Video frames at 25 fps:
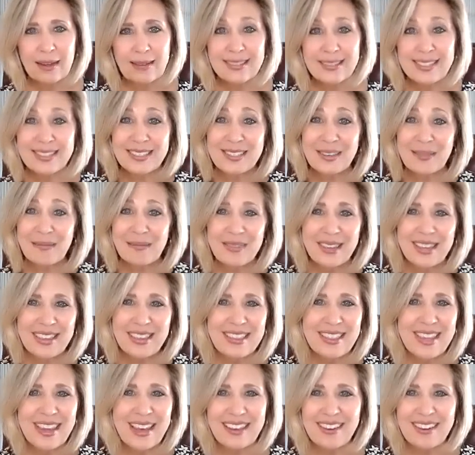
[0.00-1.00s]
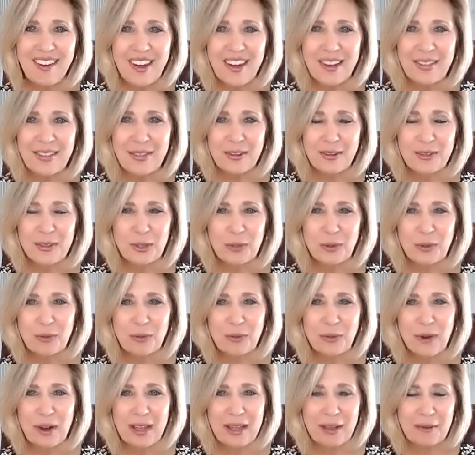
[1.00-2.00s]
Doesn't mean that authors
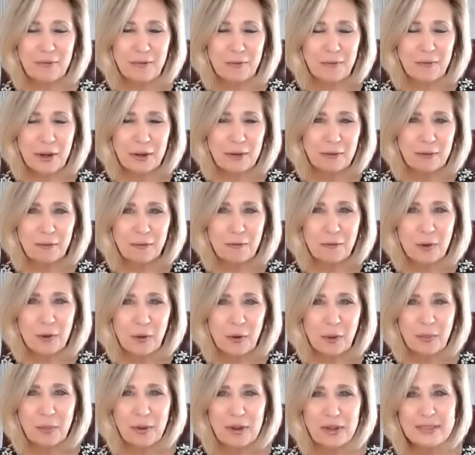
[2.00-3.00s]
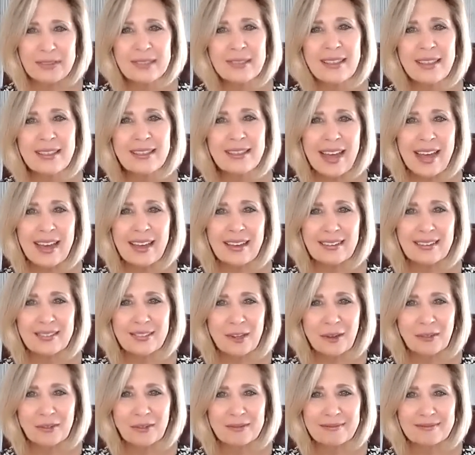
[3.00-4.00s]
who have written fewer books than that
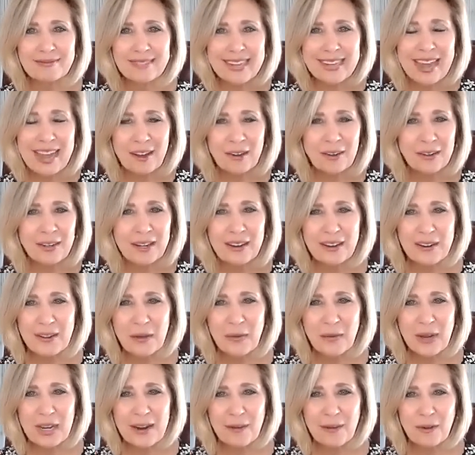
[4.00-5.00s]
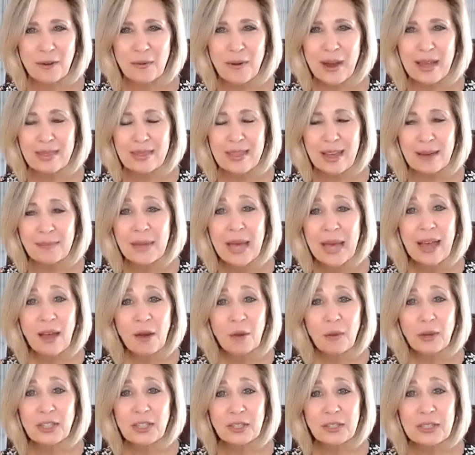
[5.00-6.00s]
don't count, or that we never read them.
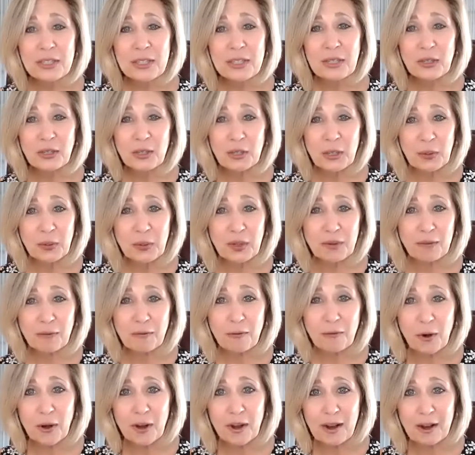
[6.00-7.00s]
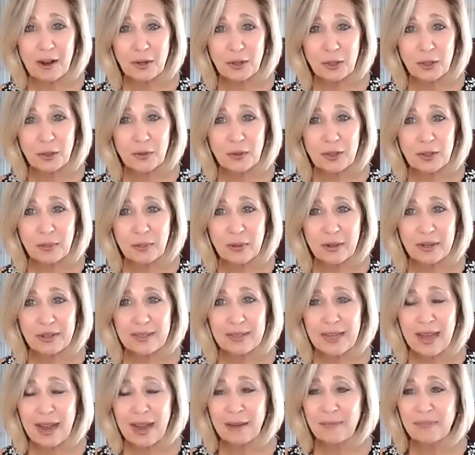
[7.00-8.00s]
We just didn't do it for our Choose a Book
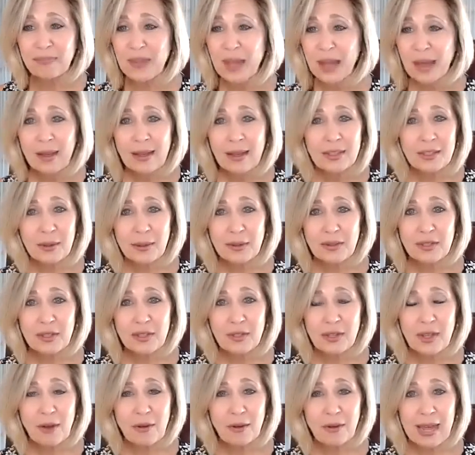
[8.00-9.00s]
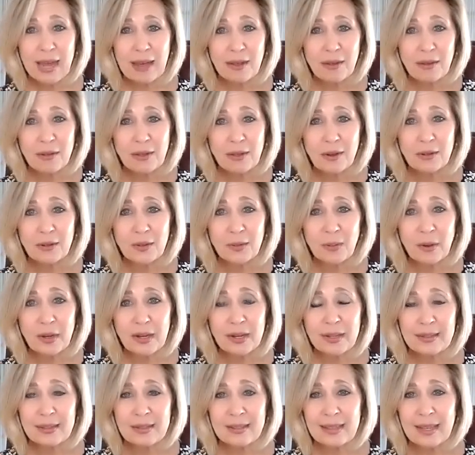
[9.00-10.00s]
time. So I just go gather those
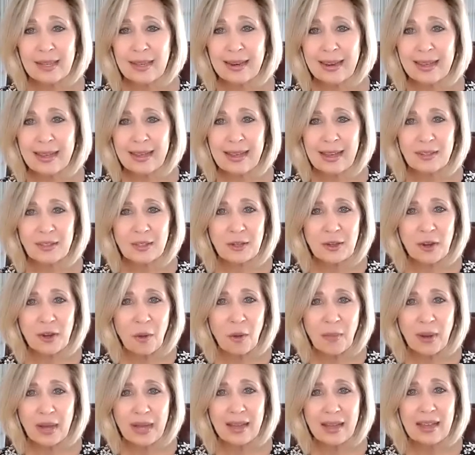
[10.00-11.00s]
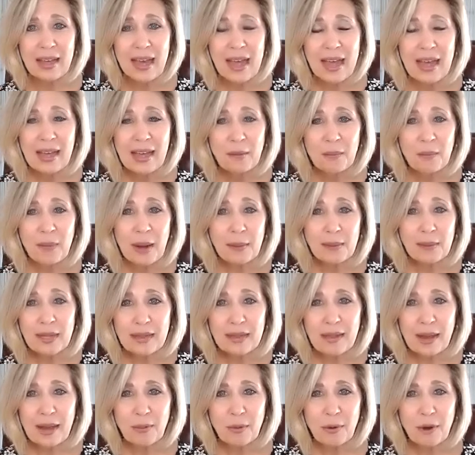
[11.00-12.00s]
books, and I got to know my public
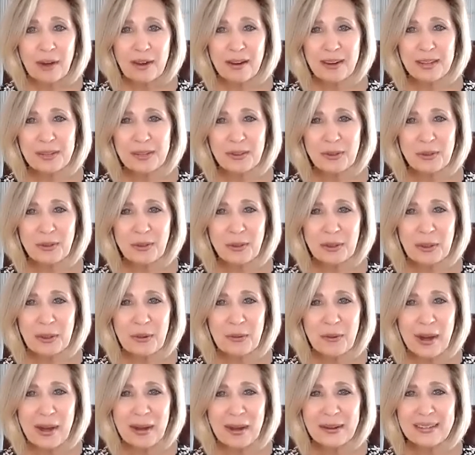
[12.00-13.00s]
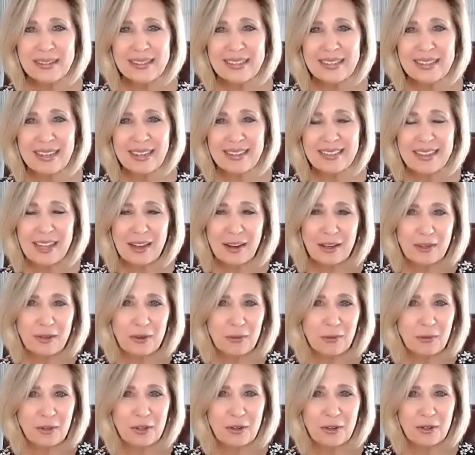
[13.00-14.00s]
librarians really well. And they
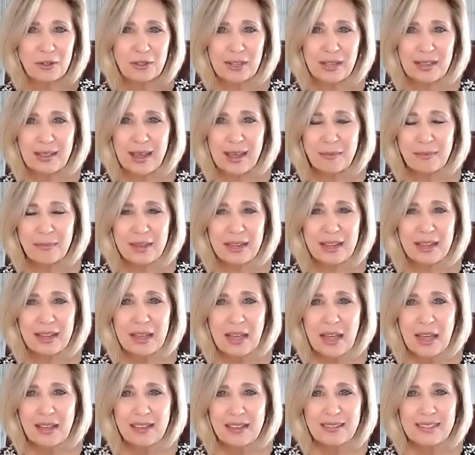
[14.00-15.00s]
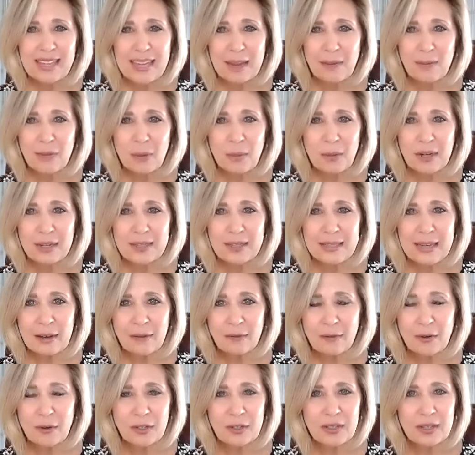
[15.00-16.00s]
would usually let me keep the books
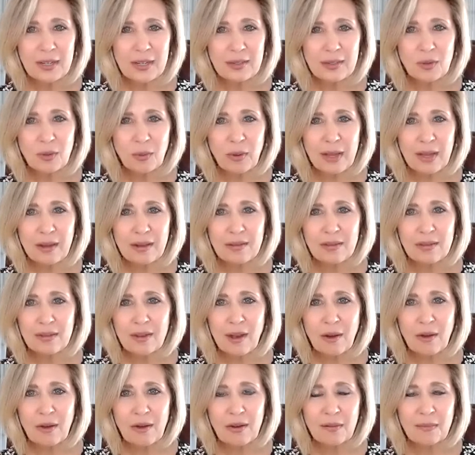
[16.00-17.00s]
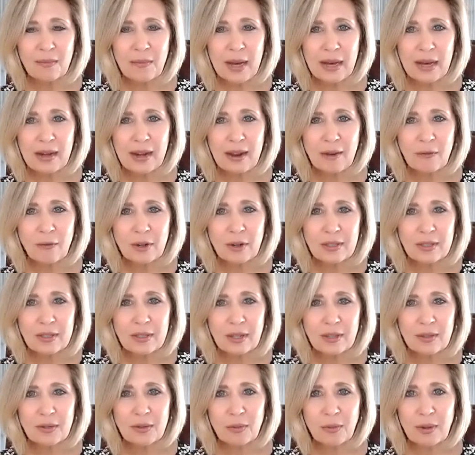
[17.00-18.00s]
out for 6 weeks. So every
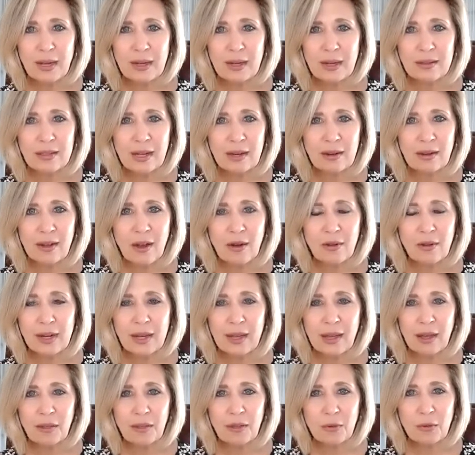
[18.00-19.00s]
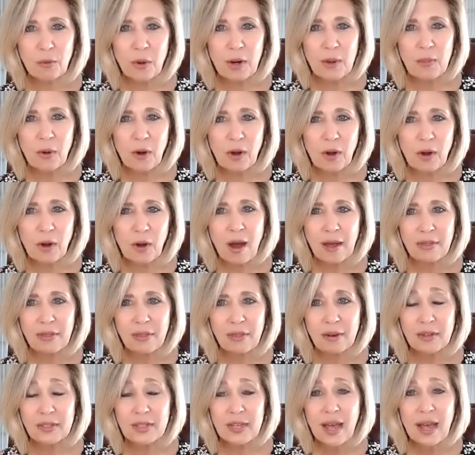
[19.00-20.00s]
6 weeks, I'd go and get 3 more
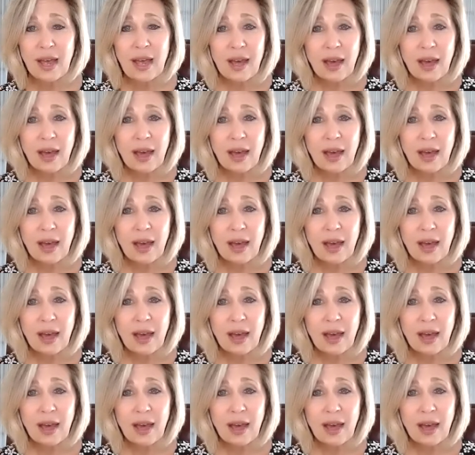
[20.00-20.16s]
authors.